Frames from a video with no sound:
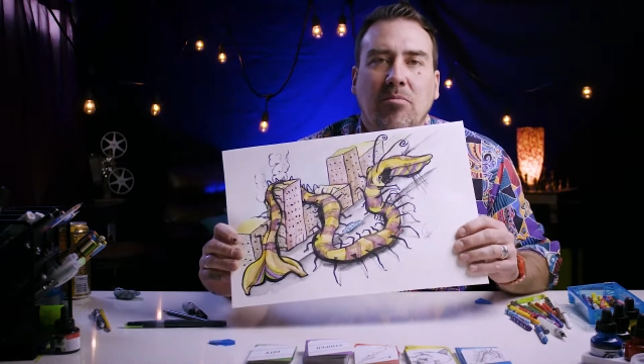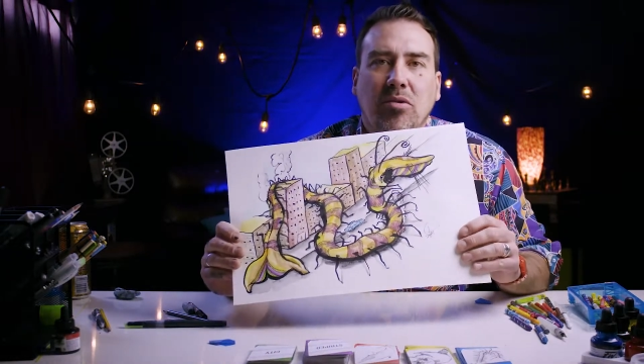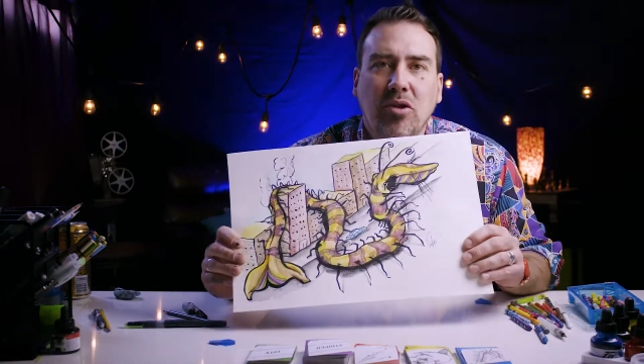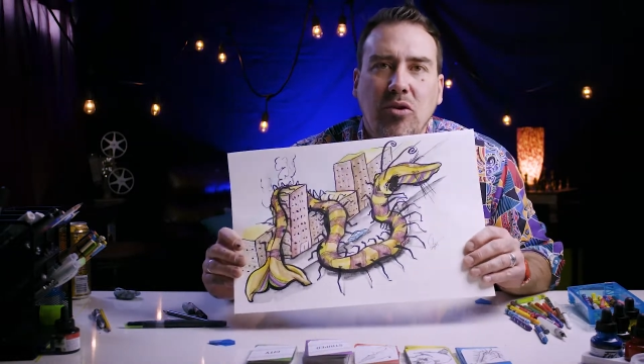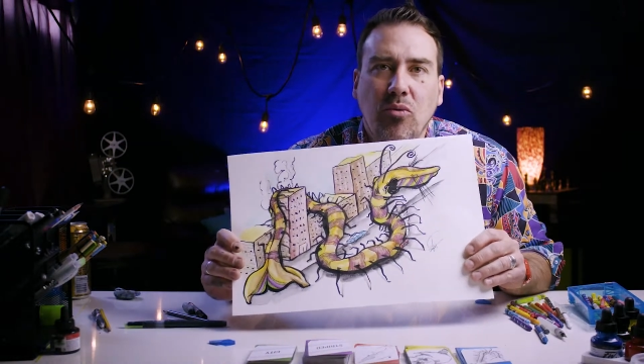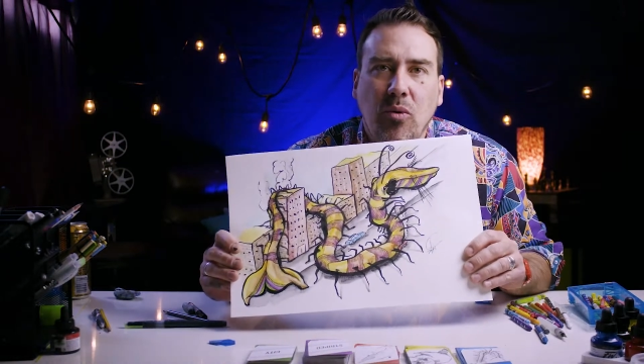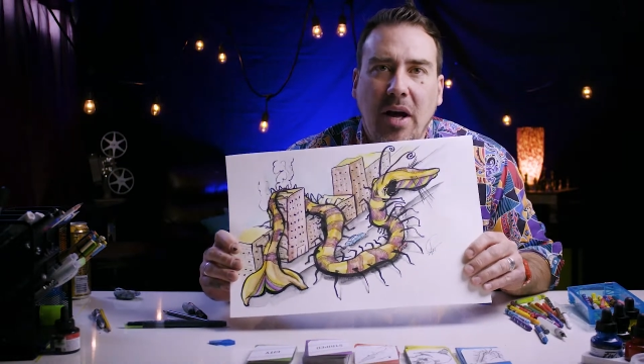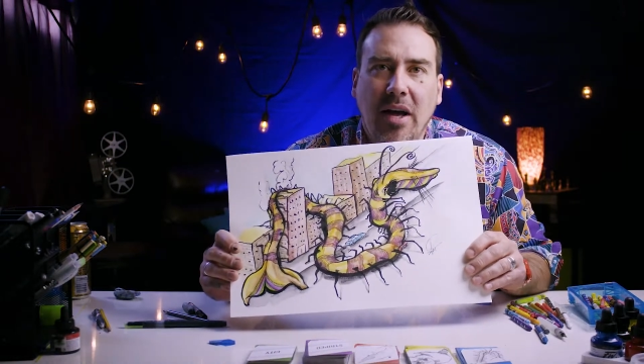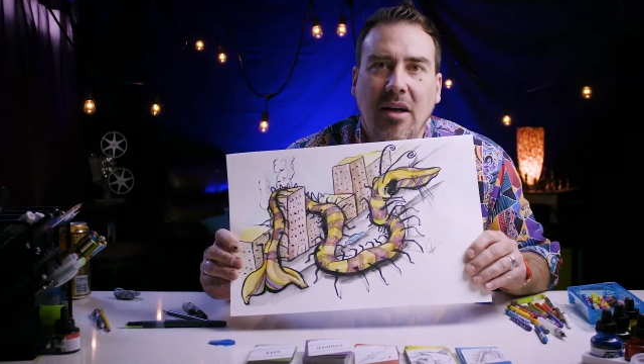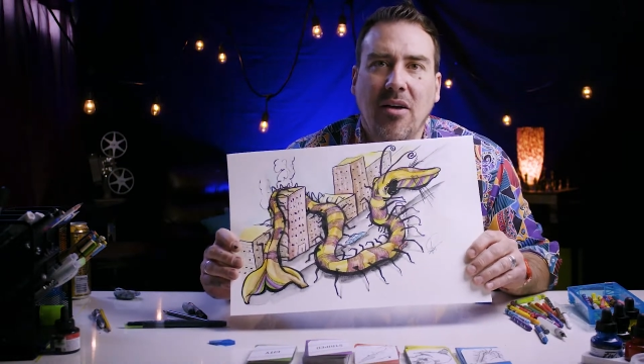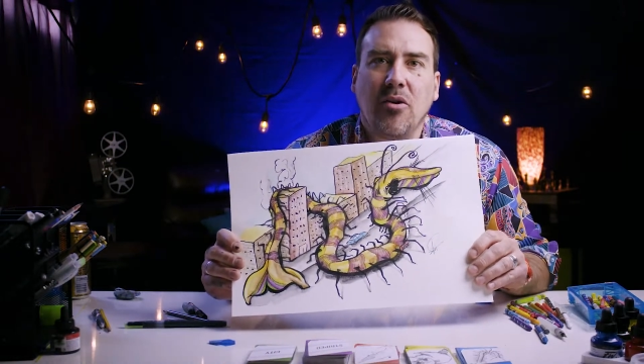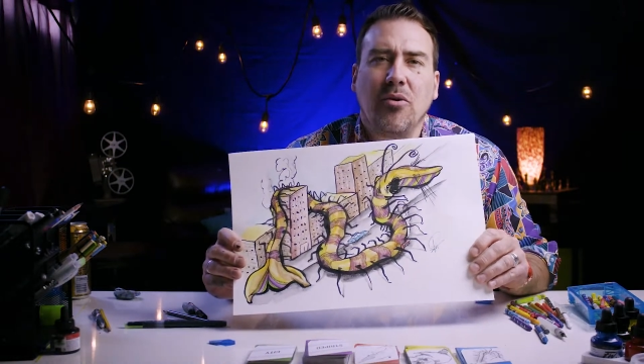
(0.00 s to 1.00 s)
blue
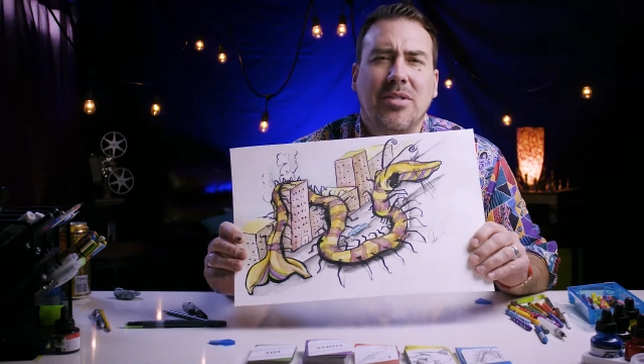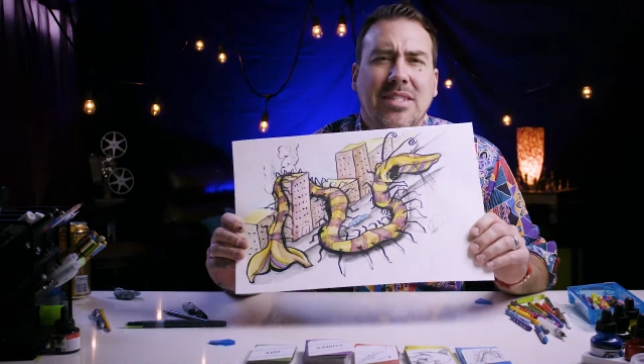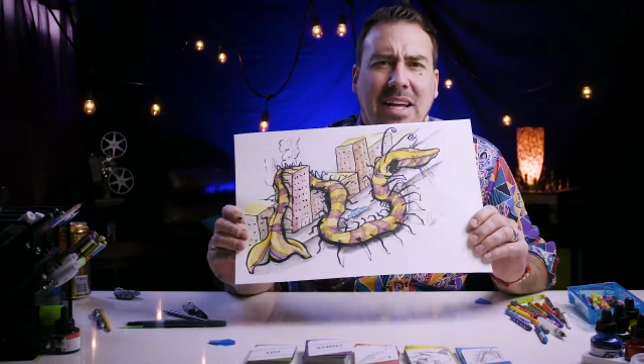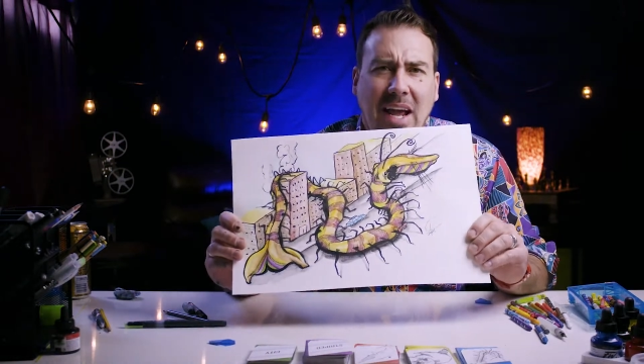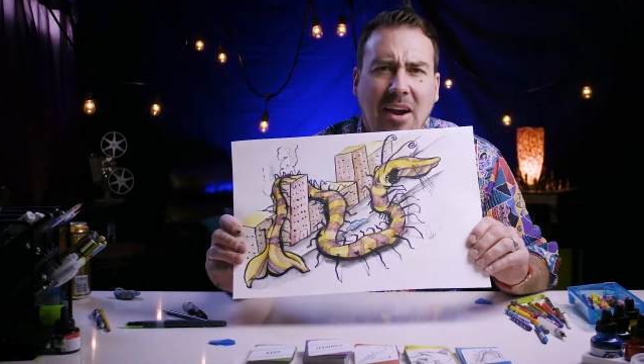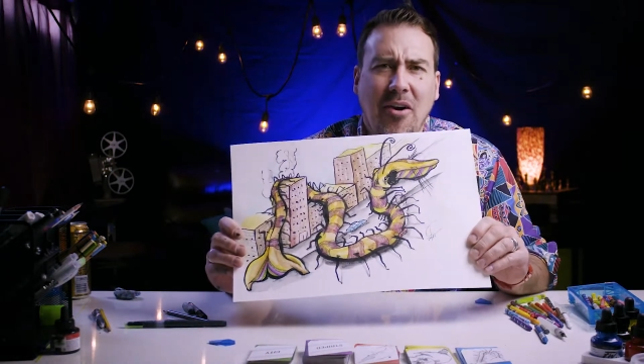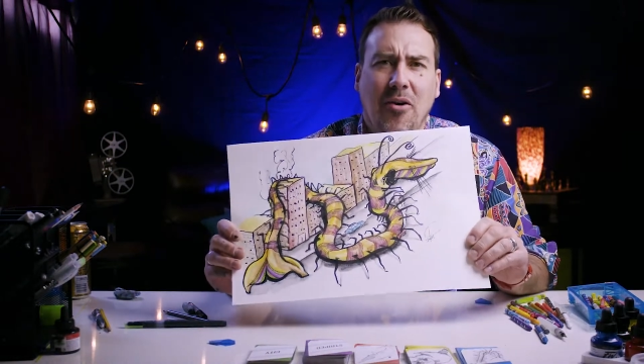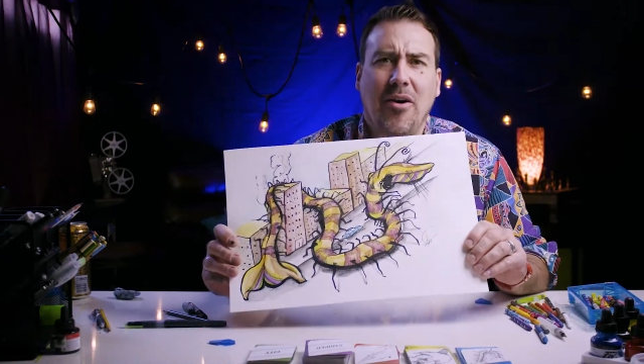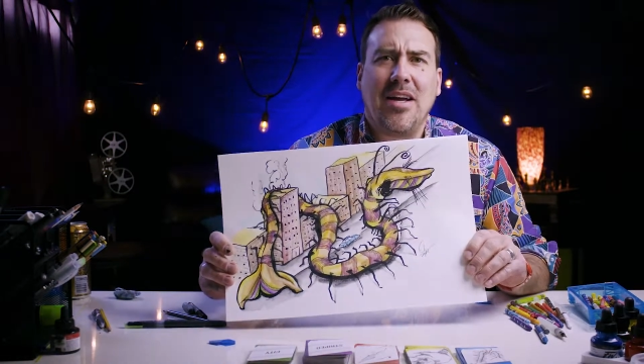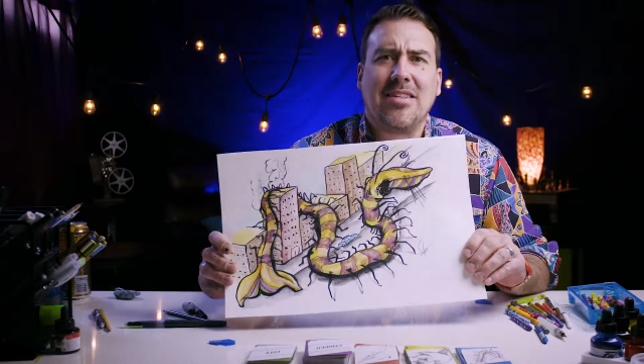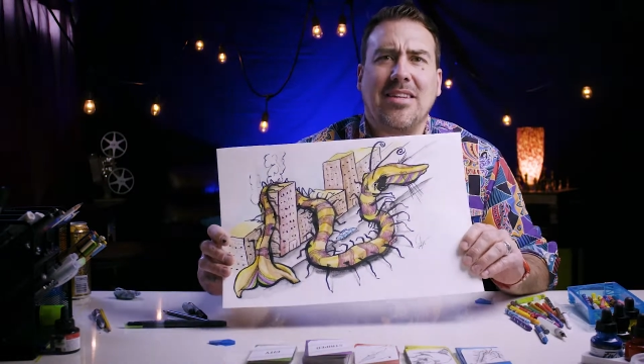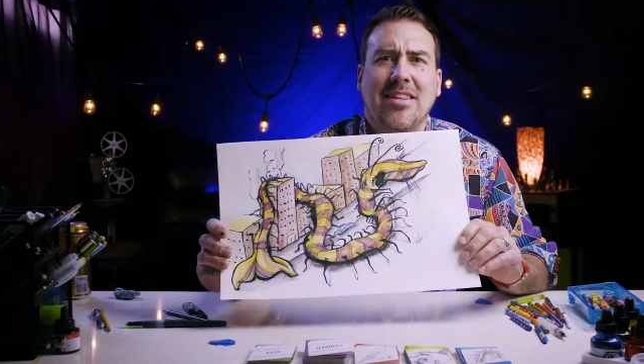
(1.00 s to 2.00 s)
whale who's
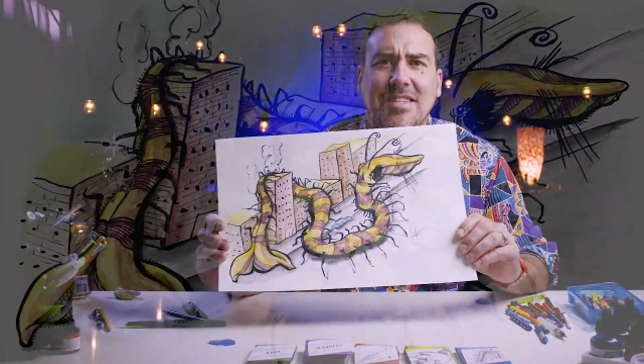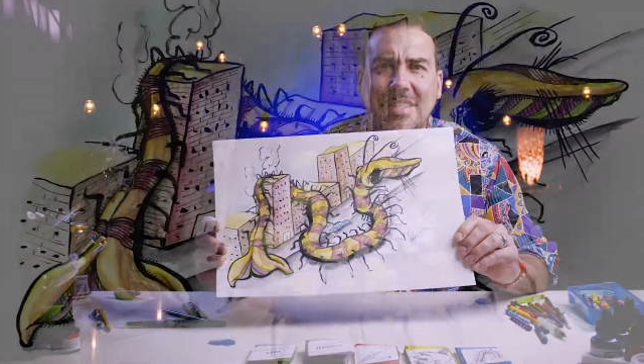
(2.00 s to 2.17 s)
terrorizing the